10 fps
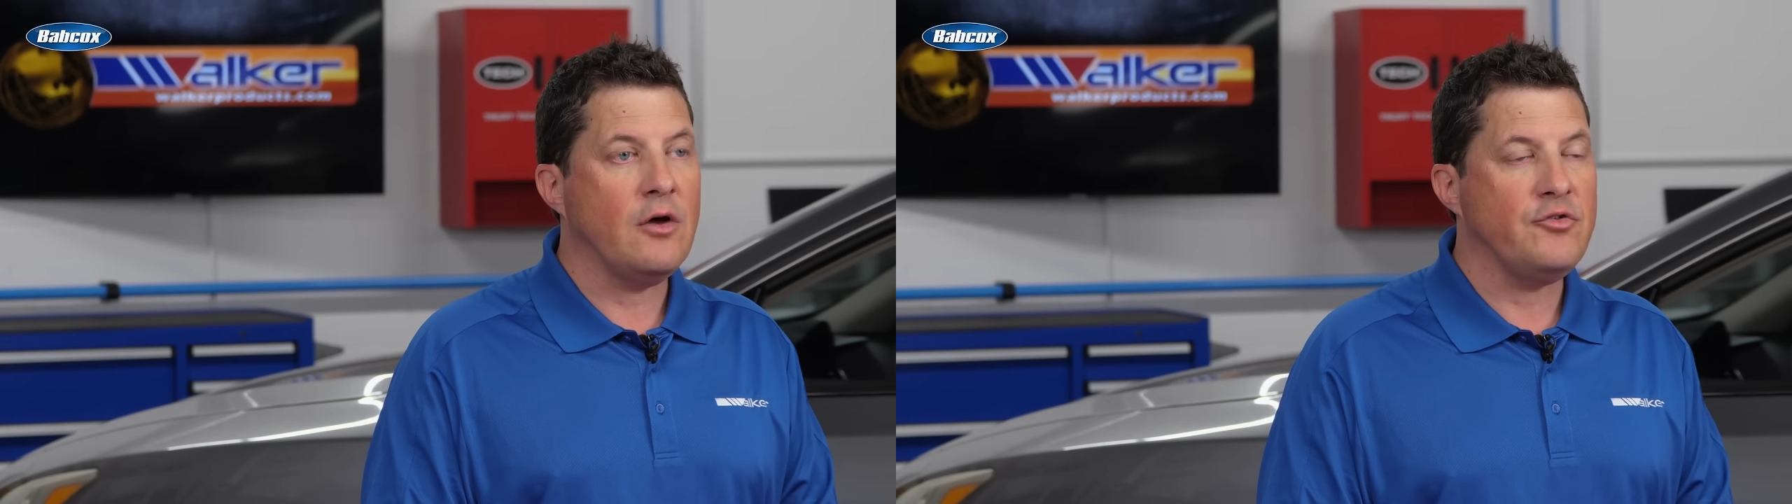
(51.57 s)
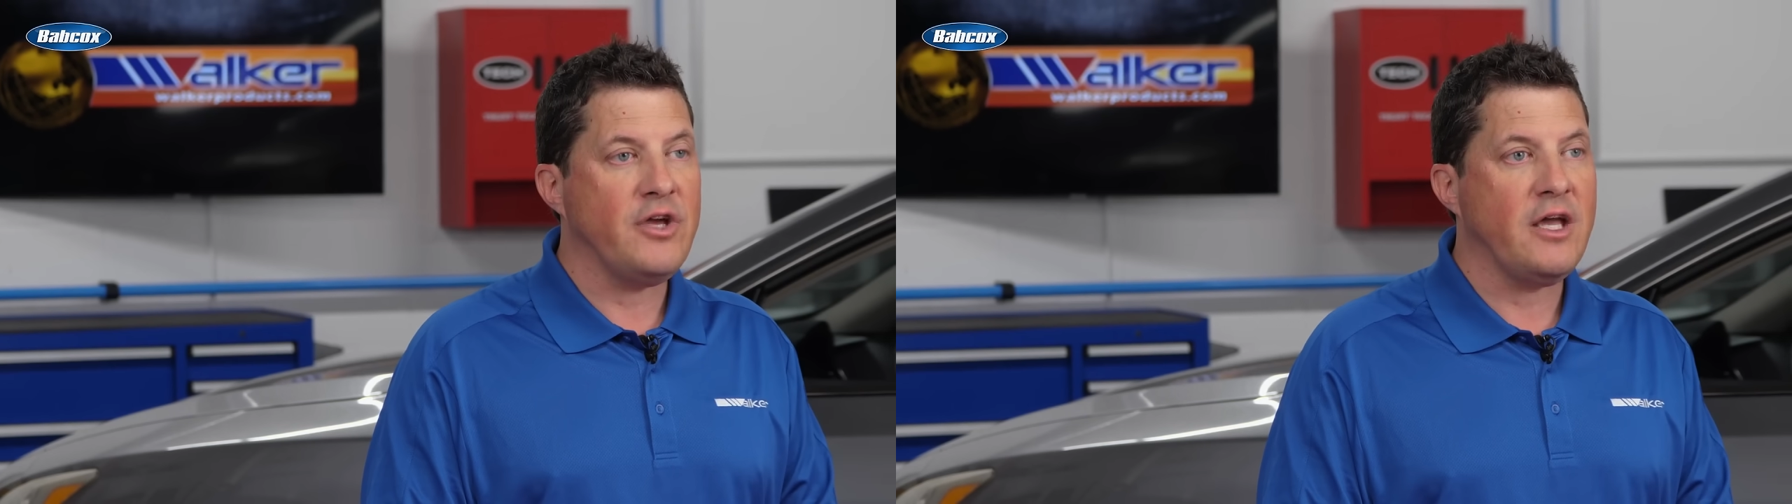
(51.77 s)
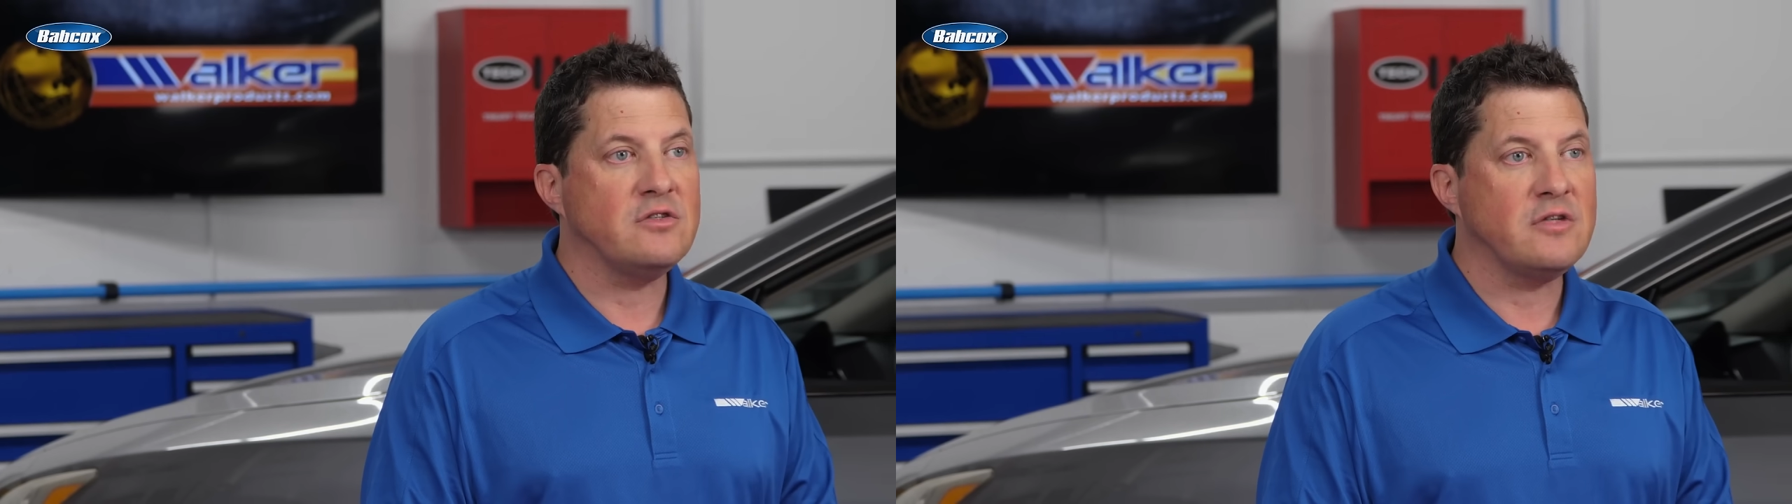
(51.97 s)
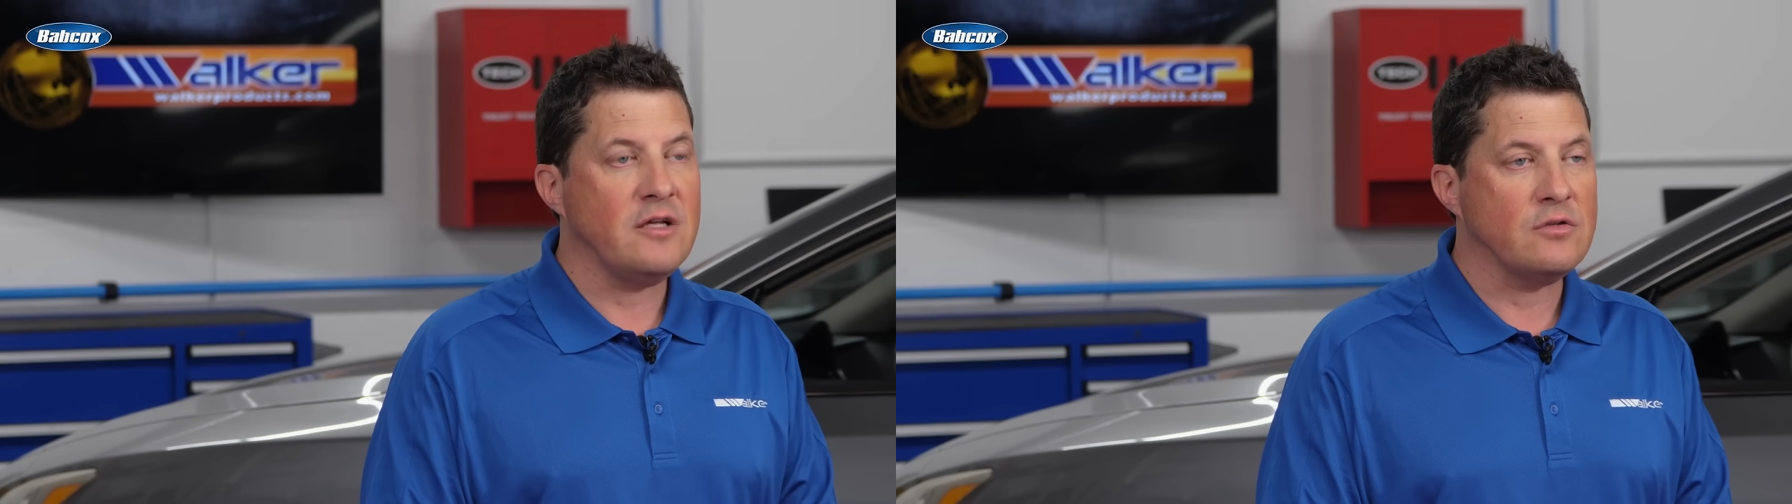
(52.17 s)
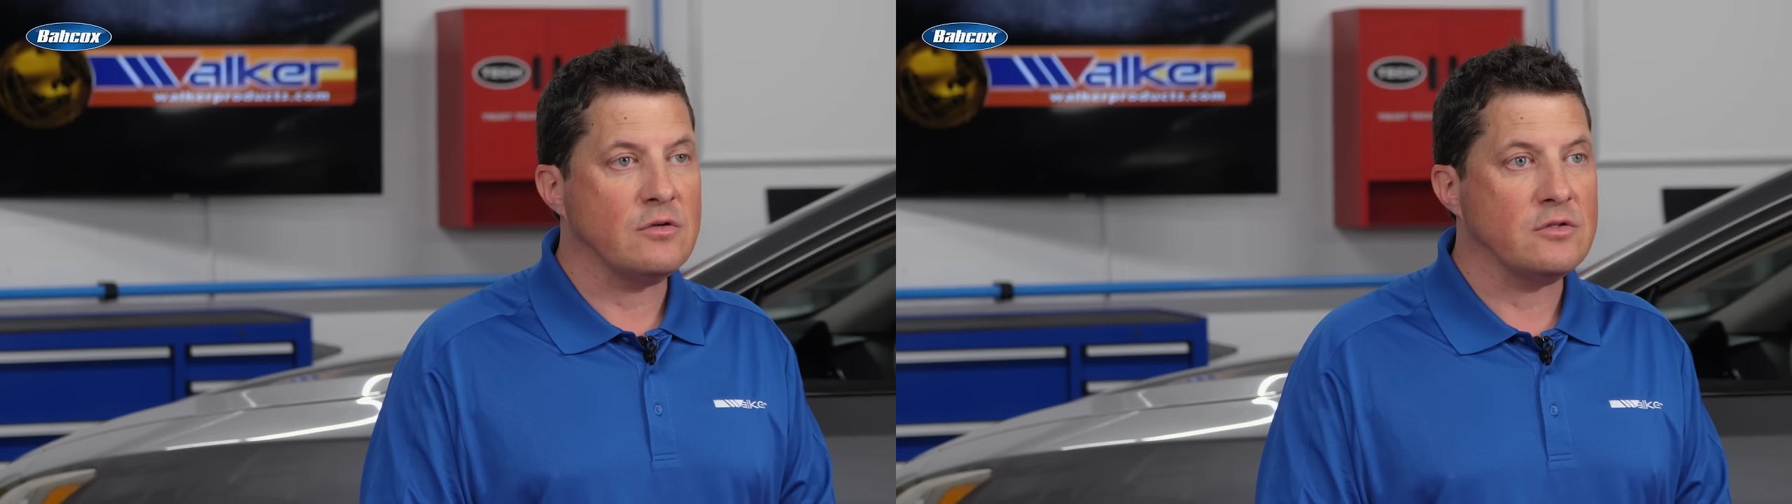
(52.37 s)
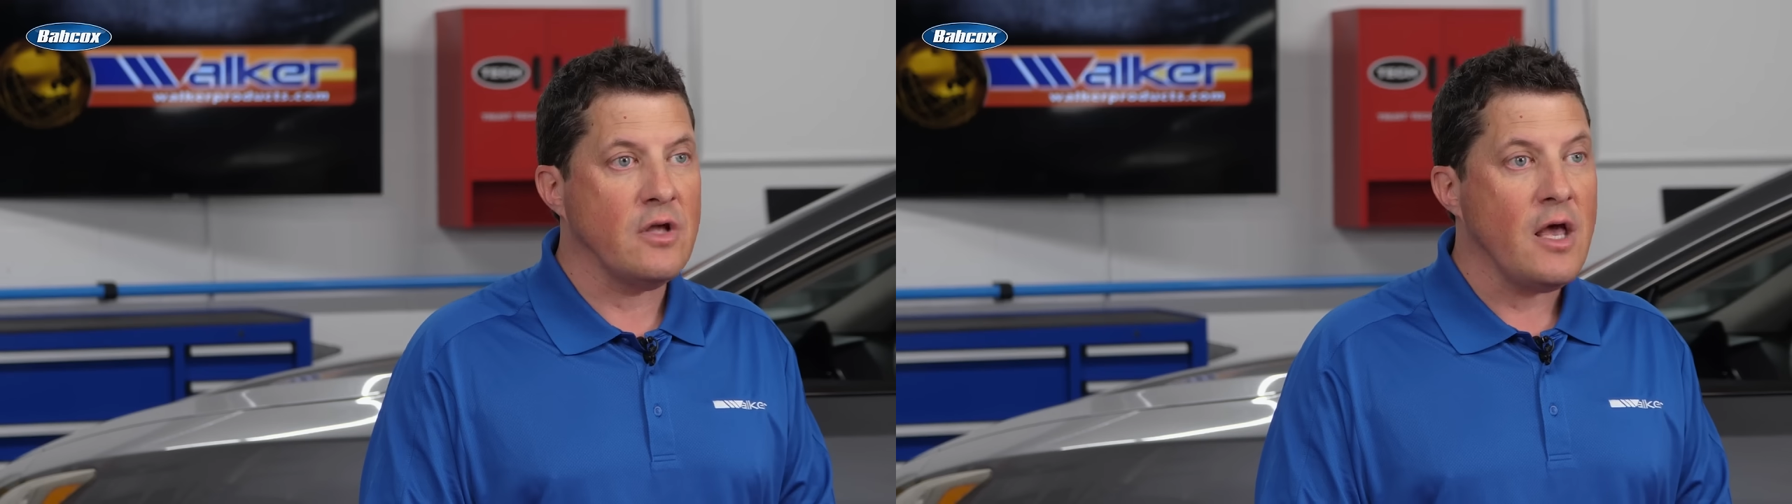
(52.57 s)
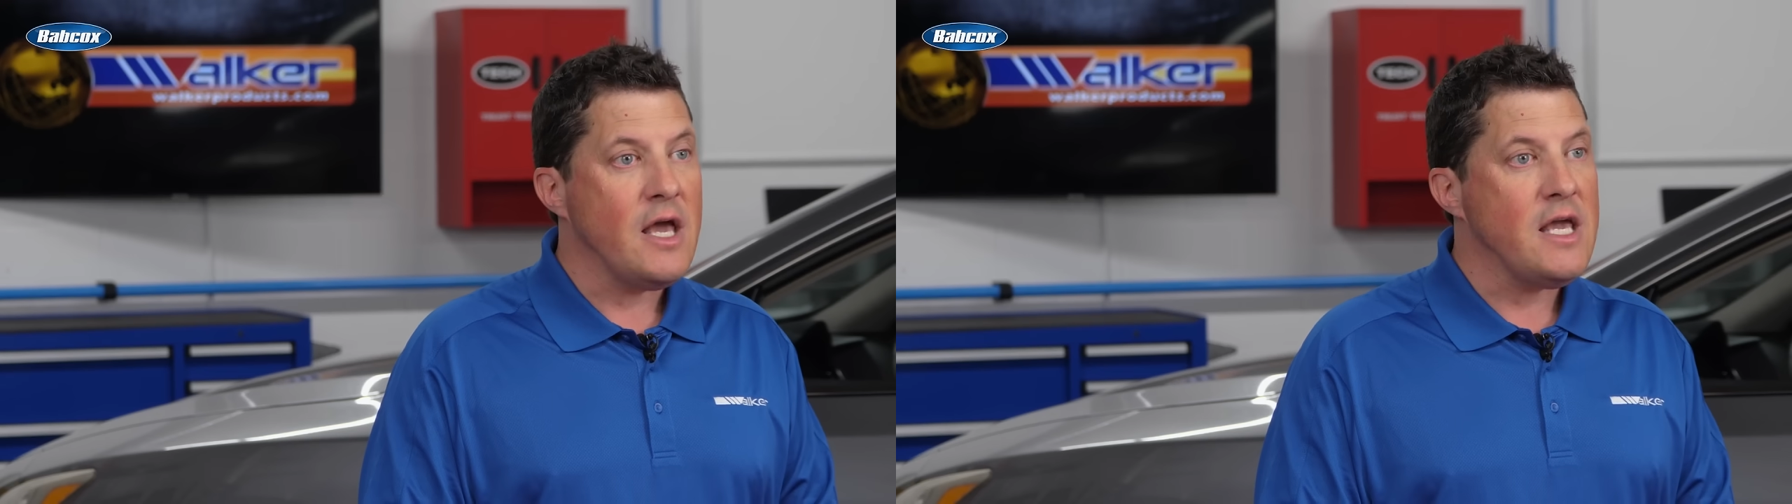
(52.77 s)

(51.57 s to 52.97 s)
unchanged sensors,